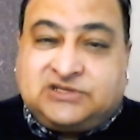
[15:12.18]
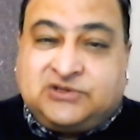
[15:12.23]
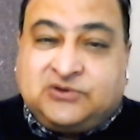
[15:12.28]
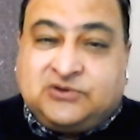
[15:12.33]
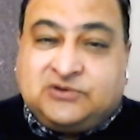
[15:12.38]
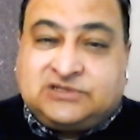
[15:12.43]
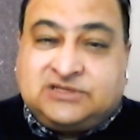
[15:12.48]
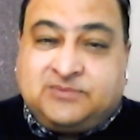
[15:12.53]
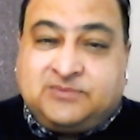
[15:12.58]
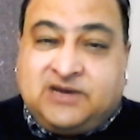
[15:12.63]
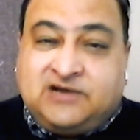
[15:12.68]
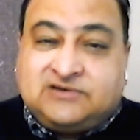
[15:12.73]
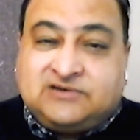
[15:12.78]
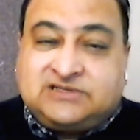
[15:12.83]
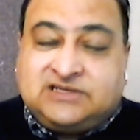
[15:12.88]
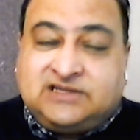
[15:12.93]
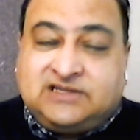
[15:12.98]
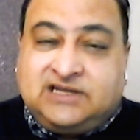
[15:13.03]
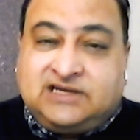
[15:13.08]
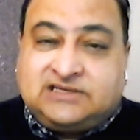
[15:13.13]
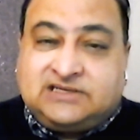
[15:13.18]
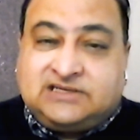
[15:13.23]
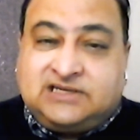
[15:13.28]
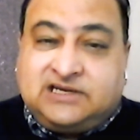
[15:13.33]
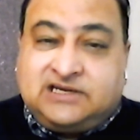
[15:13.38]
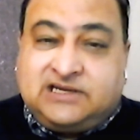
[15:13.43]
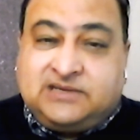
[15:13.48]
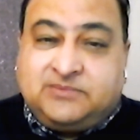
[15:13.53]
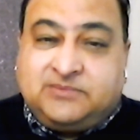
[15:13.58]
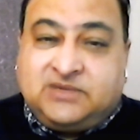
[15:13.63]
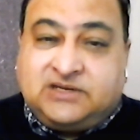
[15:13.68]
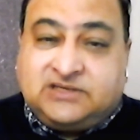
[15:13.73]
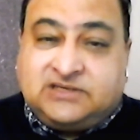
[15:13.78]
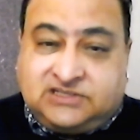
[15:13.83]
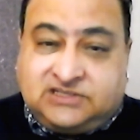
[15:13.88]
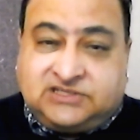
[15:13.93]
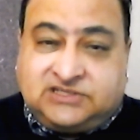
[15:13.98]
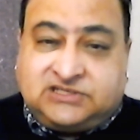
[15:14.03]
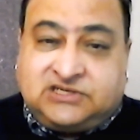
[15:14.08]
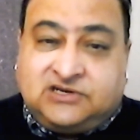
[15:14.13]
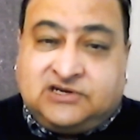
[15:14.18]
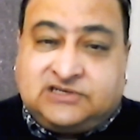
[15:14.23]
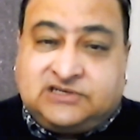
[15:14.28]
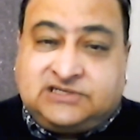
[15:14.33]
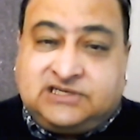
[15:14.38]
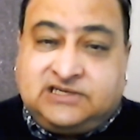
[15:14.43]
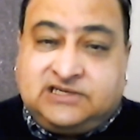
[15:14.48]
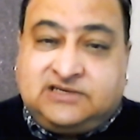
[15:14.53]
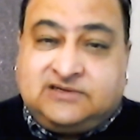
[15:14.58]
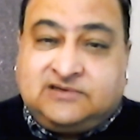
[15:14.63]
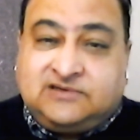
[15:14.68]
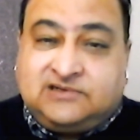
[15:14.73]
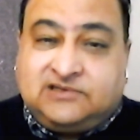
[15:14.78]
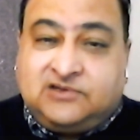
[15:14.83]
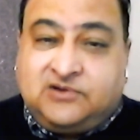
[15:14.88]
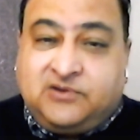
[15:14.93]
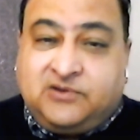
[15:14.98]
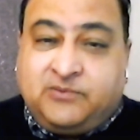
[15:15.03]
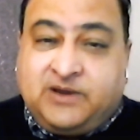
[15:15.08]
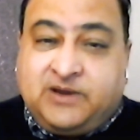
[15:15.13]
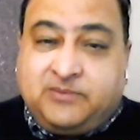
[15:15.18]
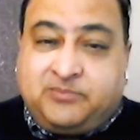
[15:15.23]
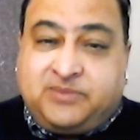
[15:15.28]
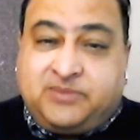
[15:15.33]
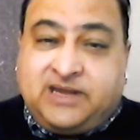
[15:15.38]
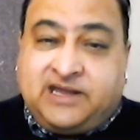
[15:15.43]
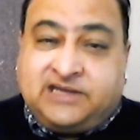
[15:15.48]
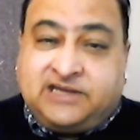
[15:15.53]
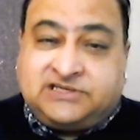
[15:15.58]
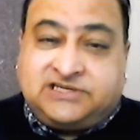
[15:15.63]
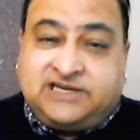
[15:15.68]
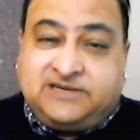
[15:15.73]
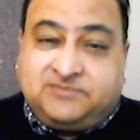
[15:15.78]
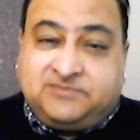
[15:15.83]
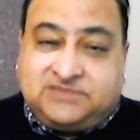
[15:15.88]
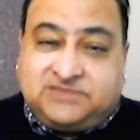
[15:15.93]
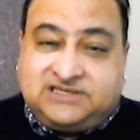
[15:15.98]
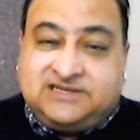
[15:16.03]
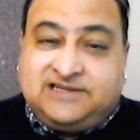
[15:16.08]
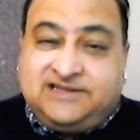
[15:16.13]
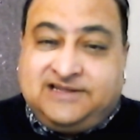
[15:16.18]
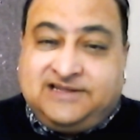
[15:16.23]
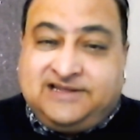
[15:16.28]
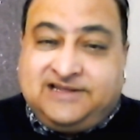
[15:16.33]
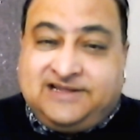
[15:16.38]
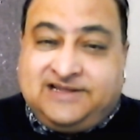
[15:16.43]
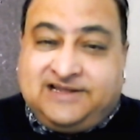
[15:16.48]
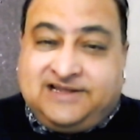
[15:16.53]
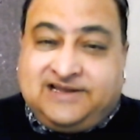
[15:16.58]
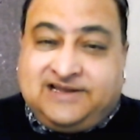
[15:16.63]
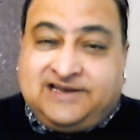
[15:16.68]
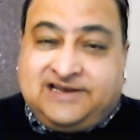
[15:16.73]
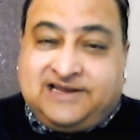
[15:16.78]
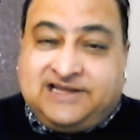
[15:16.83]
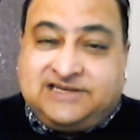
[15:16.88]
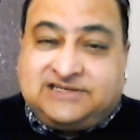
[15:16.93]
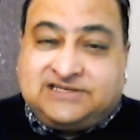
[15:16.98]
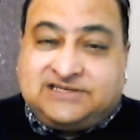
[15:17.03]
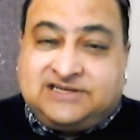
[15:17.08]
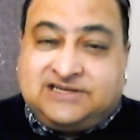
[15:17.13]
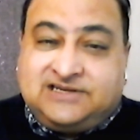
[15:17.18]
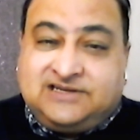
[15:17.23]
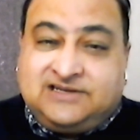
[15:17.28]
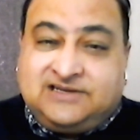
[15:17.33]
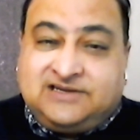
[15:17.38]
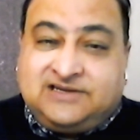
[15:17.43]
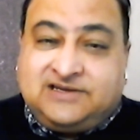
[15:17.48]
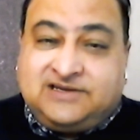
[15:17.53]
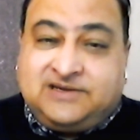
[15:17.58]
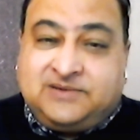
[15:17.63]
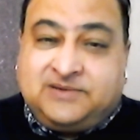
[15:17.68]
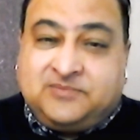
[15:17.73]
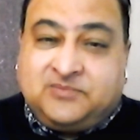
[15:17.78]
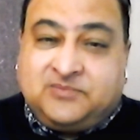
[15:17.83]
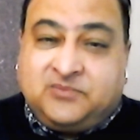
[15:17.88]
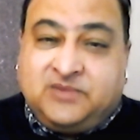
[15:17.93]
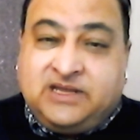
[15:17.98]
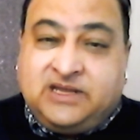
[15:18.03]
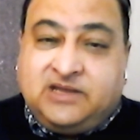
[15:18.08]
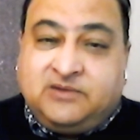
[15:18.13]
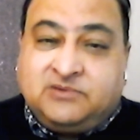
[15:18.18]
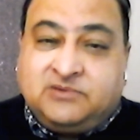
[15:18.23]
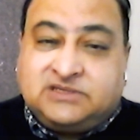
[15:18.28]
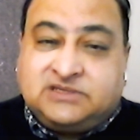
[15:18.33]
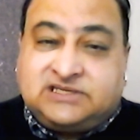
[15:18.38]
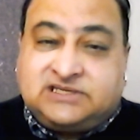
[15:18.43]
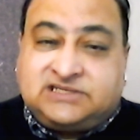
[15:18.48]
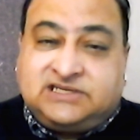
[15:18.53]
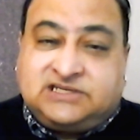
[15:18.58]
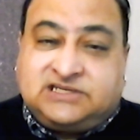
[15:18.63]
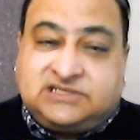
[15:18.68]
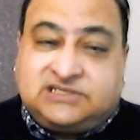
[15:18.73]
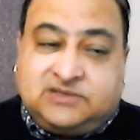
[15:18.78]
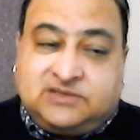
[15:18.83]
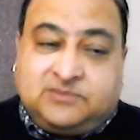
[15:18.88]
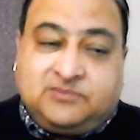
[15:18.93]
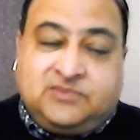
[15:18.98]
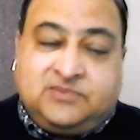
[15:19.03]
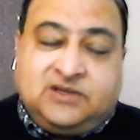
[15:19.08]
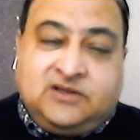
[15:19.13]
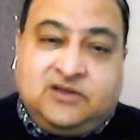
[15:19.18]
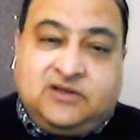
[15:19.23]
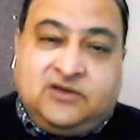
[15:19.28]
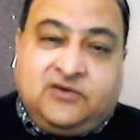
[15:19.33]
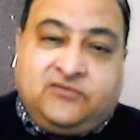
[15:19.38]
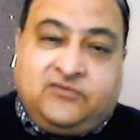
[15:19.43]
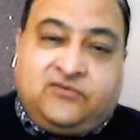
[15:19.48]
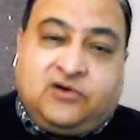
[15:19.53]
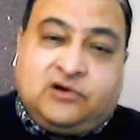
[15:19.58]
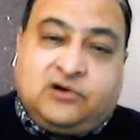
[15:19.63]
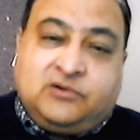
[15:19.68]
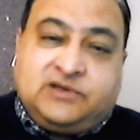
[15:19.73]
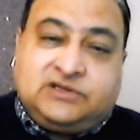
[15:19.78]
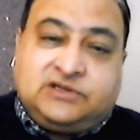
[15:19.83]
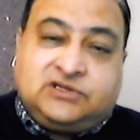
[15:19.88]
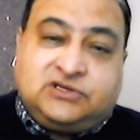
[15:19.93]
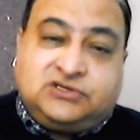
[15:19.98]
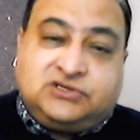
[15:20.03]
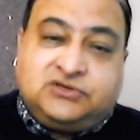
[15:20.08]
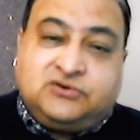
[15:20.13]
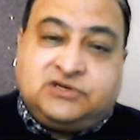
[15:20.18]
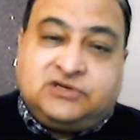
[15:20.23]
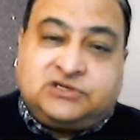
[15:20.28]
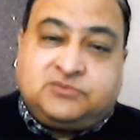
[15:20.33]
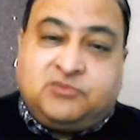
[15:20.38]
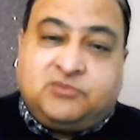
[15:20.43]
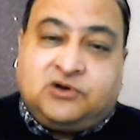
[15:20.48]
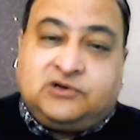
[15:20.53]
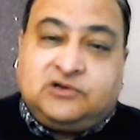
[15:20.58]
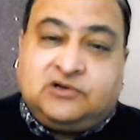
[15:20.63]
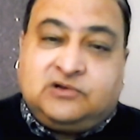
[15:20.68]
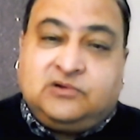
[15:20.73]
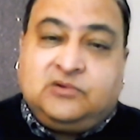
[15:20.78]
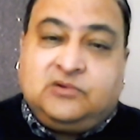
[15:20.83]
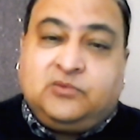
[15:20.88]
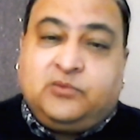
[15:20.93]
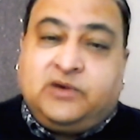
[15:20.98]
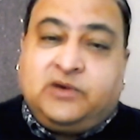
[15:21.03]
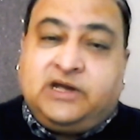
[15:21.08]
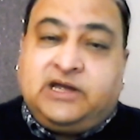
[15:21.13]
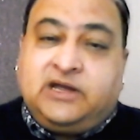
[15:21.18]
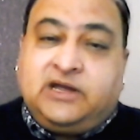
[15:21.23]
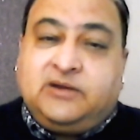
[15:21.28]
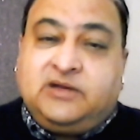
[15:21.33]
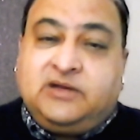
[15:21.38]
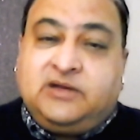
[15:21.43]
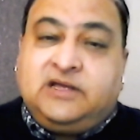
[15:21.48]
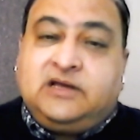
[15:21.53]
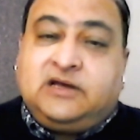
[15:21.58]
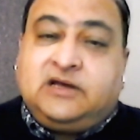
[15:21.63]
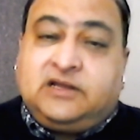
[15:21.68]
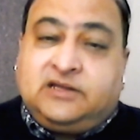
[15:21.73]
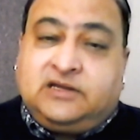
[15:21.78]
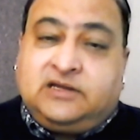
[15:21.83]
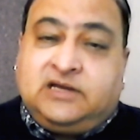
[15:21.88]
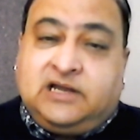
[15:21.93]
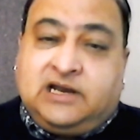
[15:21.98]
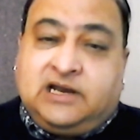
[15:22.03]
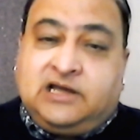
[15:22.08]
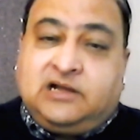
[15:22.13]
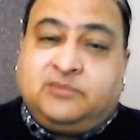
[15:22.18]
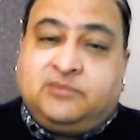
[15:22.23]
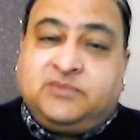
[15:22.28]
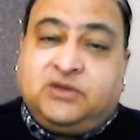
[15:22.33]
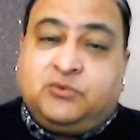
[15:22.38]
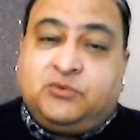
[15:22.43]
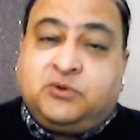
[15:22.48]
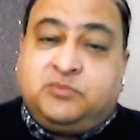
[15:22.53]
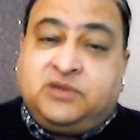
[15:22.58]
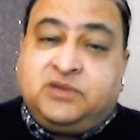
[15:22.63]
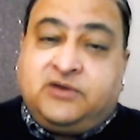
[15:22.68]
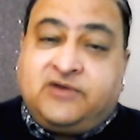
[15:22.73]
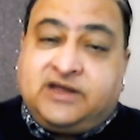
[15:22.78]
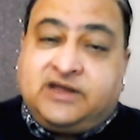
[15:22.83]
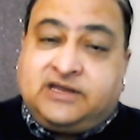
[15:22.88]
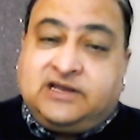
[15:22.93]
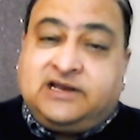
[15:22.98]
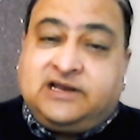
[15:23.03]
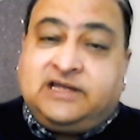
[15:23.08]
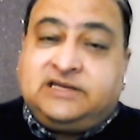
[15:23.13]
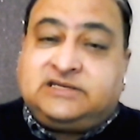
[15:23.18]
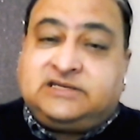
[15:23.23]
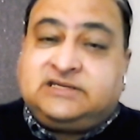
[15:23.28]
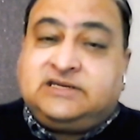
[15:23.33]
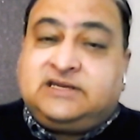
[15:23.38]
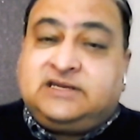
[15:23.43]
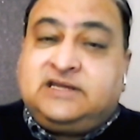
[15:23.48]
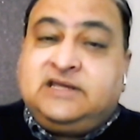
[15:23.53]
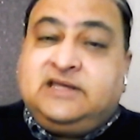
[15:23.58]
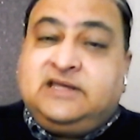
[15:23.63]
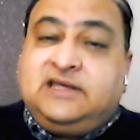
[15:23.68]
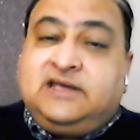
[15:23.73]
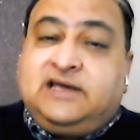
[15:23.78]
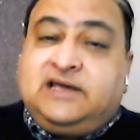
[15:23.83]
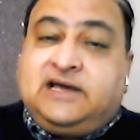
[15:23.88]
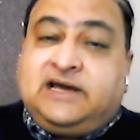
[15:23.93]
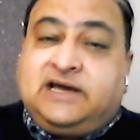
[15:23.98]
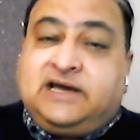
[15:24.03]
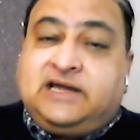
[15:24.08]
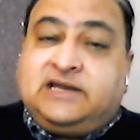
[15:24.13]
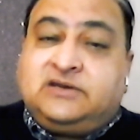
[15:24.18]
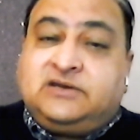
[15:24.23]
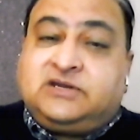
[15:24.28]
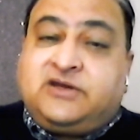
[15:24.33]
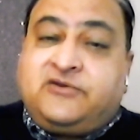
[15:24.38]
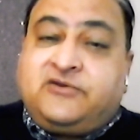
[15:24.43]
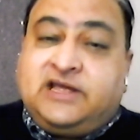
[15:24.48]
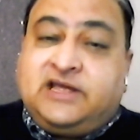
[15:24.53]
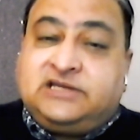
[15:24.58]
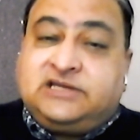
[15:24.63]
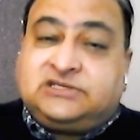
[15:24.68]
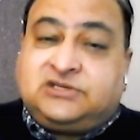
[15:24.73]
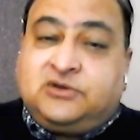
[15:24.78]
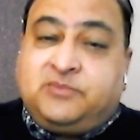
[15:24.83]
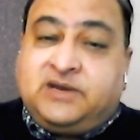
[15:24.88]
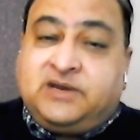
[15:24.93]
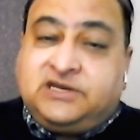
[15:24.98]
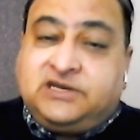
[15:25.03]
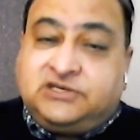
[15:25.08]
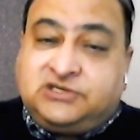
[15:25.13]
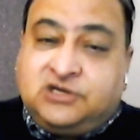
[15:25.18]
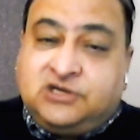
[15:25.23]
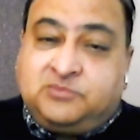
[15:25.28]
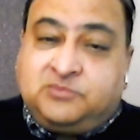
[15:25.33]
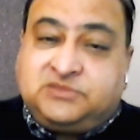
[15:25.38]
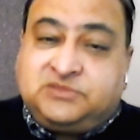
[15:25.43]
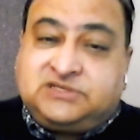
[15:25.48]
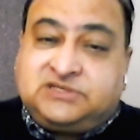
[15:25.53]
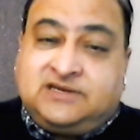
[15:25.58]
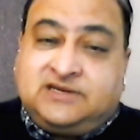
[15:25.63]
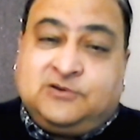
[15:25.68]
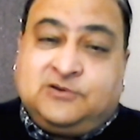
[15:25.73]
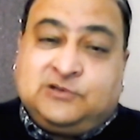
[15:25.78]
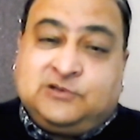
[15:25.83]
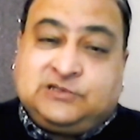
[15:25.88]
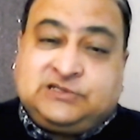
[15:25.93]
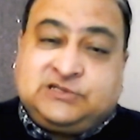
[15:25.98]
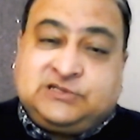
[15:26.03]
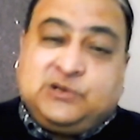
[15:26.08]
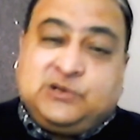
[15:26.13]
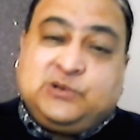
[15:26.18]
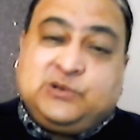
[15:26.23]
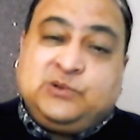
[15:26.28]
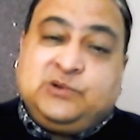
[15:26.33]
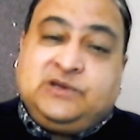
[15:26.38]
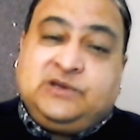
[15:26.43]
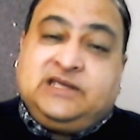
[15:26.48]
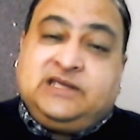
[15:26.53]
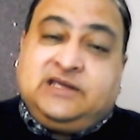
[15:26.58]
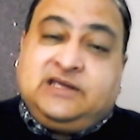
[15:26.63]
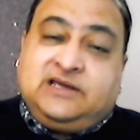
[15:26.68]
thought about at that time and started, although it went pear-shaped later. It was a system following the Jewish model where halal meat would be regulated and create so many jobs. And also